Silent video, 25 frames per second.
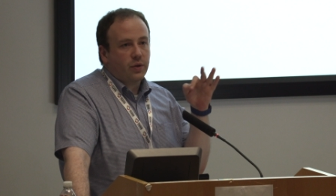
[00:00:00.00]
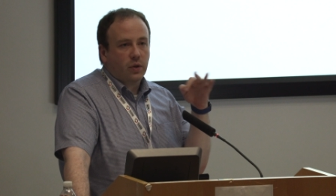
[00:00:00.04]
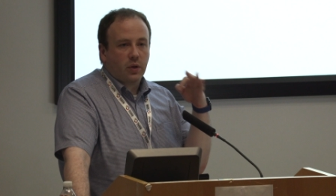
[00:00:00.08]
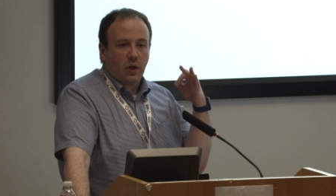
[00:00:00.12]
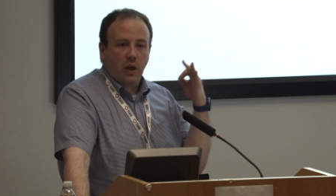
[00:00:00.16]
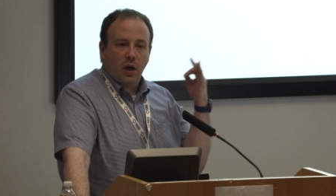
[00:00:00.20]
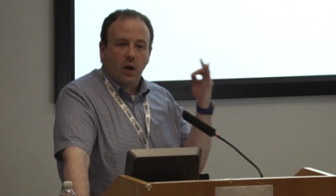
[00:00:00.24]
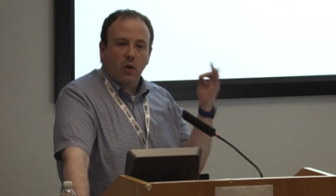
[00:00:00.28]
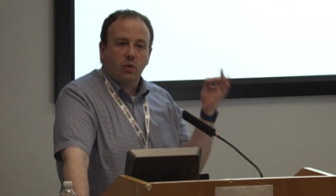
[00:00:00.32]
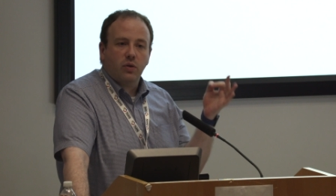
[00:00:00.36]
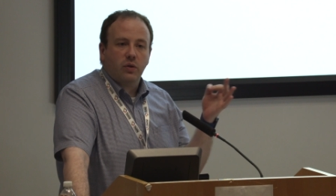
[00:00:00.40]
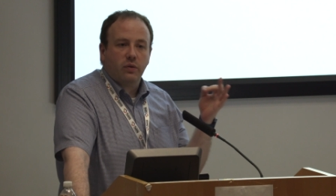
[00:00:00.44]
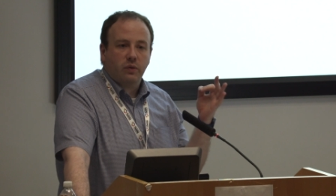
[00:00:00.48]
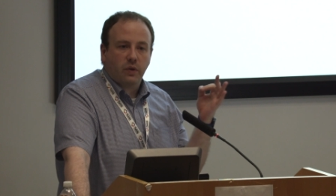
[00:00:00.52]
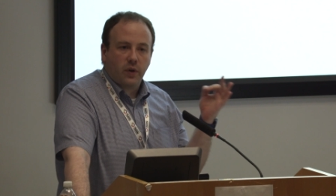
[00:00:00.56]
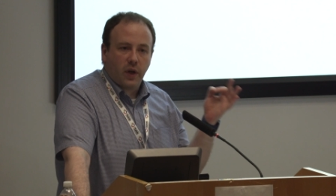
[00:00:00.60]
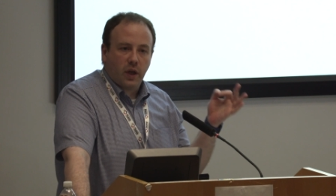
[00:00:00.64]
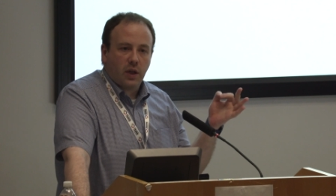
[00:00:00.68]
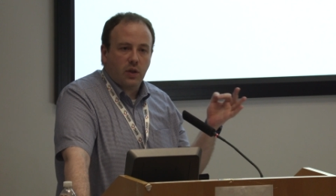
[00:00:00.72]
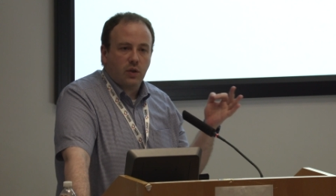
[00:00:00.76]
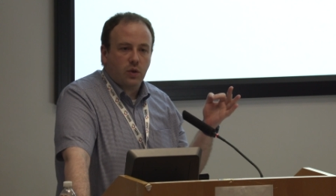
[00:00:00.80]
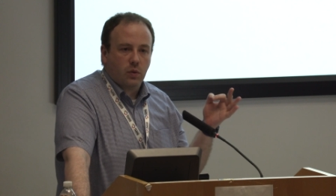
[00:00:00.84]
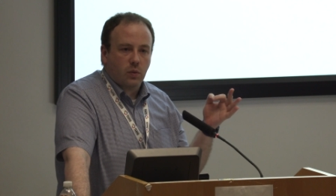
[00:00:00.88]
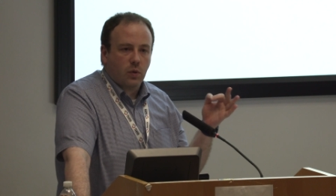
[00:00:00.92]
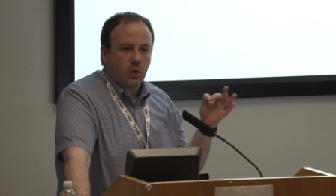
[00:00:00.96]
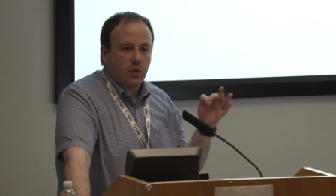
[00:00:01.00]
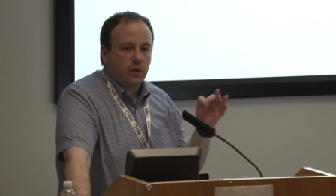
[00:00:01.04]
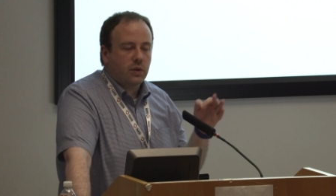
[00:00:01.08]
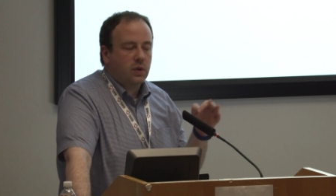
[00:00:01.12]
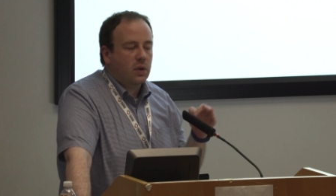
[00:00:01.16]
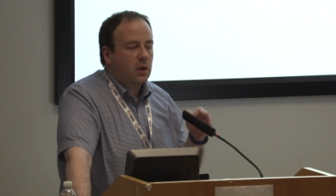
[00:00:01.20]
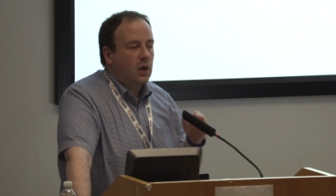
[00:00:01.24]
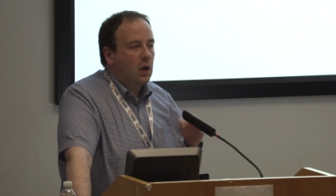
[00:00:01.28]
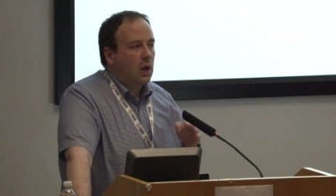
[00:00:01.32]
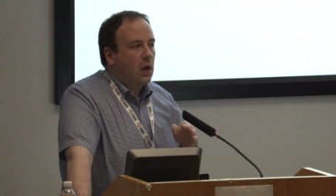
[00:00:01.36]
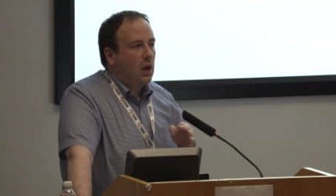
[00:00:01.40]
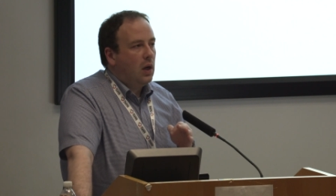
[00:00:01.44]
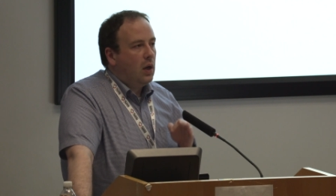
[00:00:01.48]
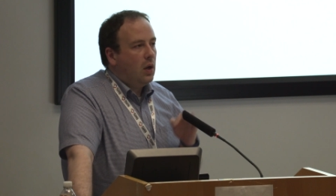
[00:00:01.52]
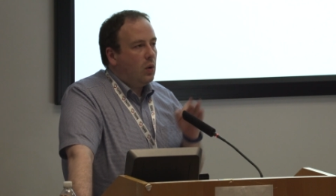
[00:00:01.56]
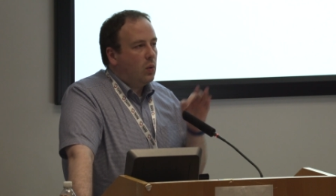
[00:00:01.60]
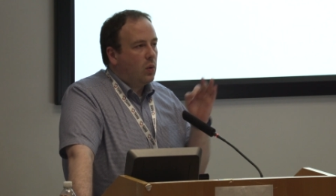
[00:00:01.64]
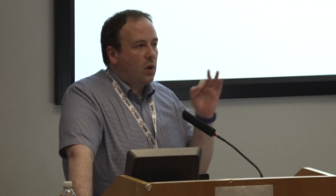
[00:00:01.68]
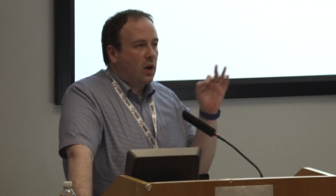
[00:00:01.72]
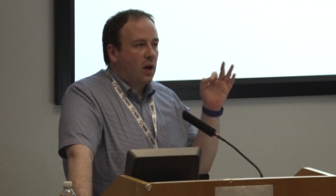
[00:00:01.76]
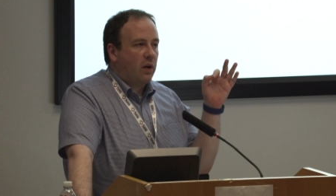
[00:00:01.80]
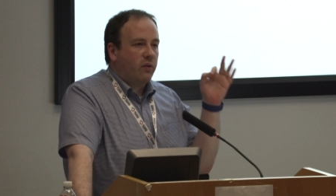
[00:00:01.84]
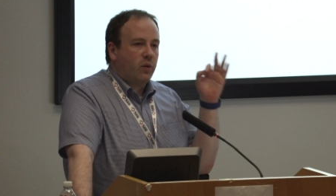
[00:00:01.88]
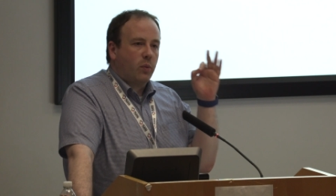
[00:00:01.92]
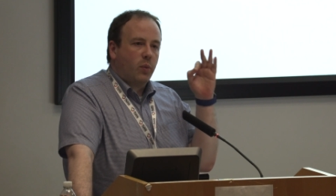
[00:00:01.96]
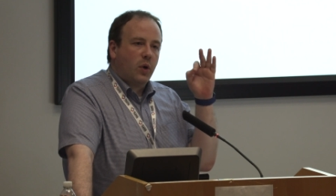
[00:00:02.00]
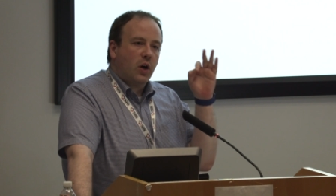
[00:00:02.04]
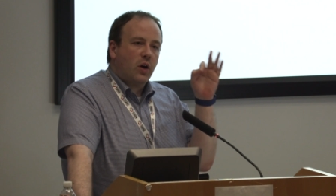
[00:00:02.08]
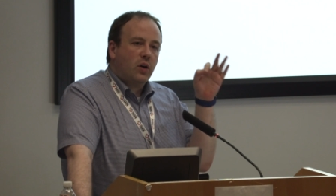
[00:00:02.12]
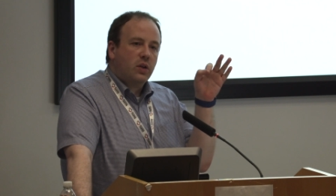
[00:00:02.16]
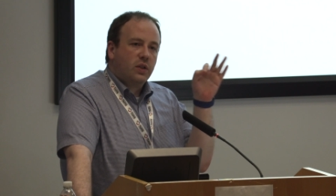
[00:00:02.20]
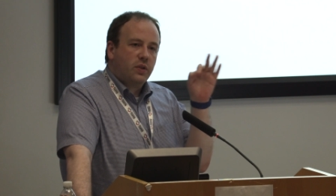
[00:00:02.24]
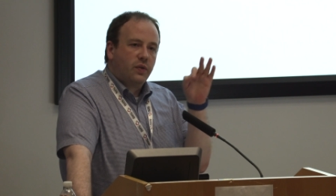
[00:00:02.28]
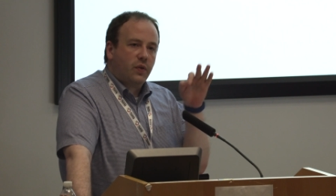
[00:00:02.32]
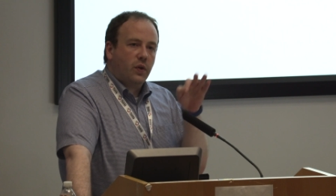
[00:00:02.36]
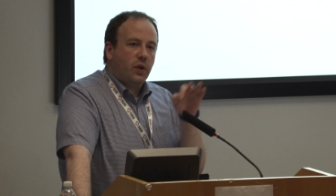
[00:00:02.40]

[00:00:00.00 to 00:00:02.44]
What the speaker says: or the out of range ones, will have a box